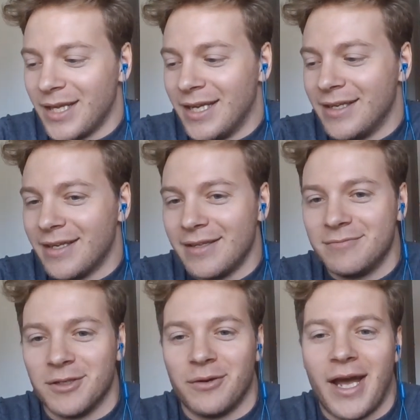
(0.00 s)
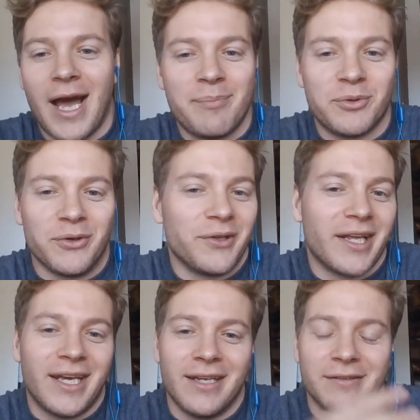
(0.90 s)
and Apple
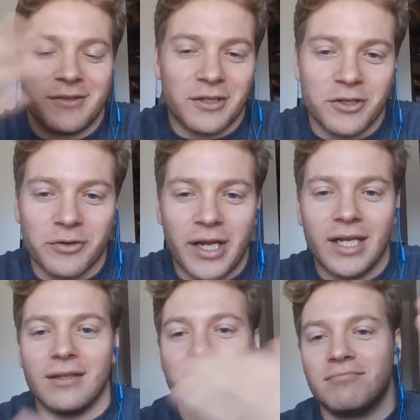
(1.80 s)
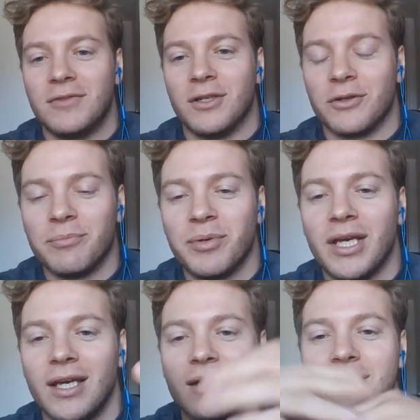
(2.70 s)
and the great the
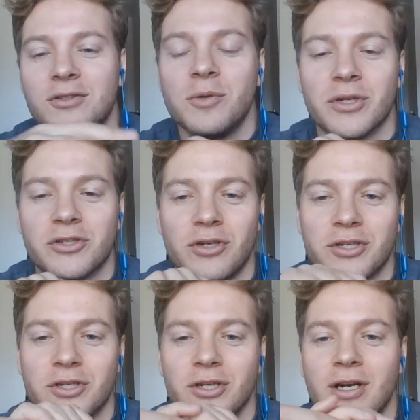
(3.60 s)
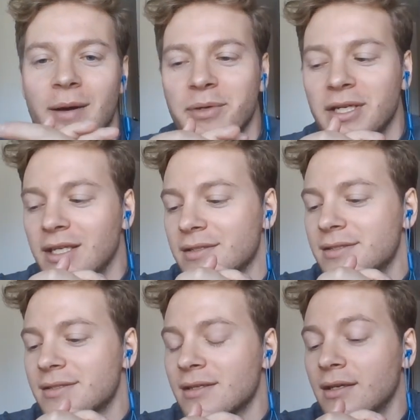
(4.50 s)
big superstructure
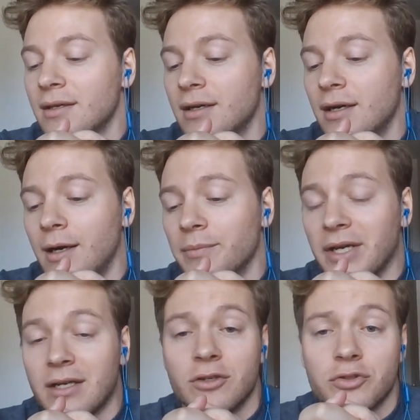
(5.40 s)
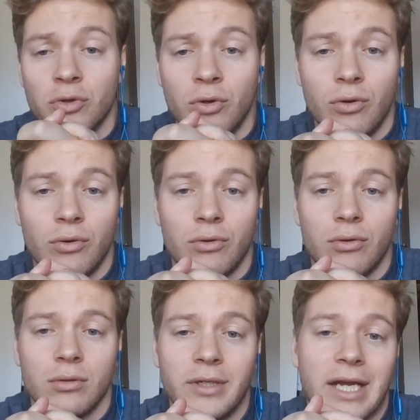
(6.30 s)
companies that
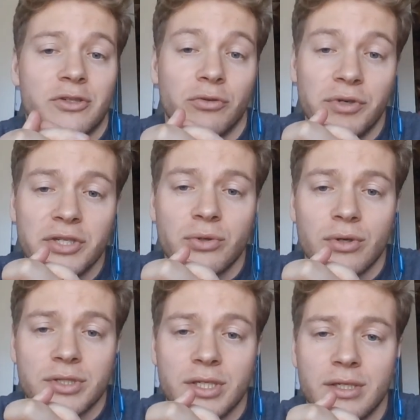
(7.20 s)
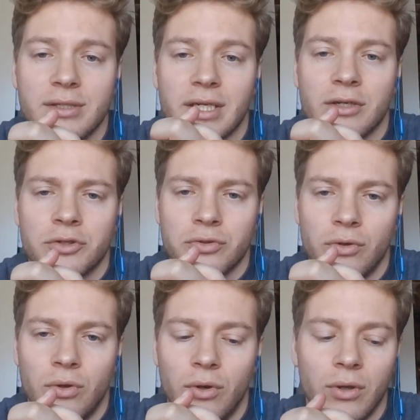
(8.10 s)
control natural resources, that
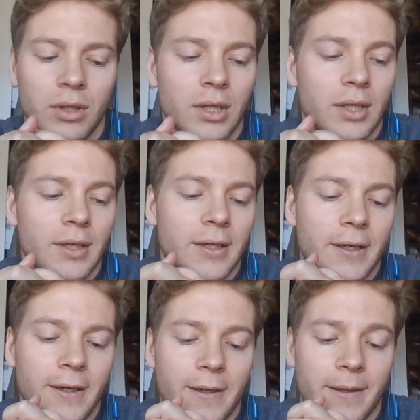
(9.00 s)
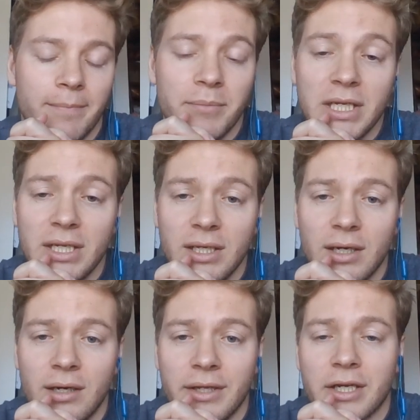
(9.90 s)
control
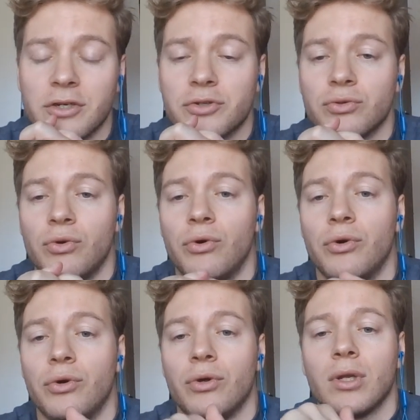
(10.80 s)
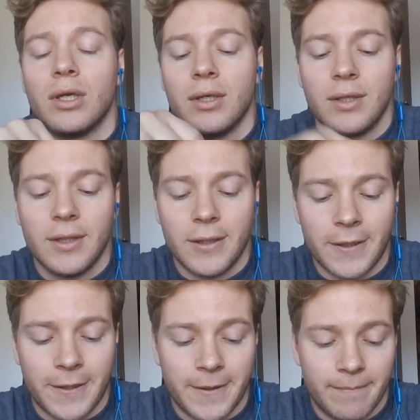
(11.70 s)
media, that control
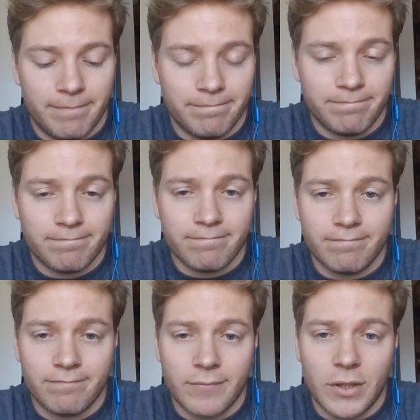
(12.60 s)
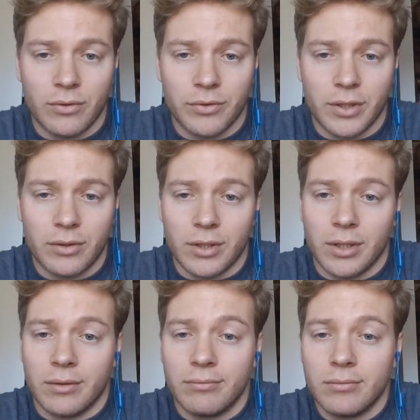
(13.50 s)
um,
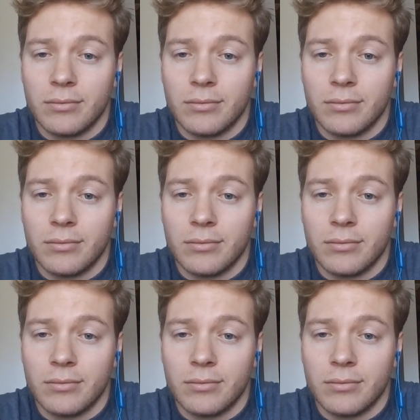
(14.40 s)
the